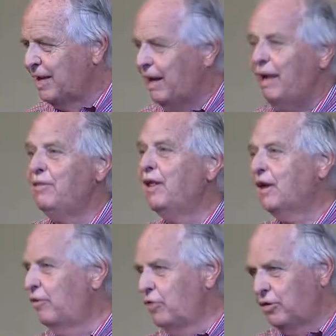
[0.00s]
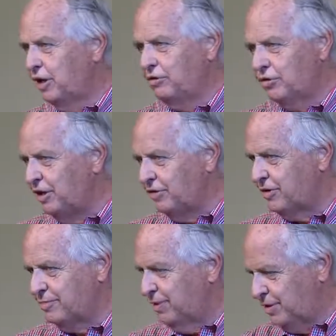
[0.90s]
And then I wrote underneath
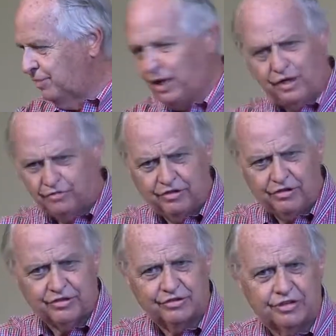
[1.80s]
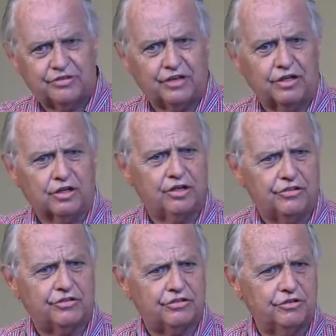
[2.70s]
it, but the blood of Jesus, his son,
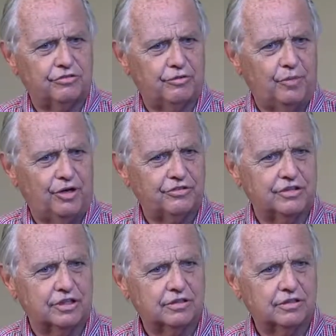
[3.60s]
cleanses you from all sin.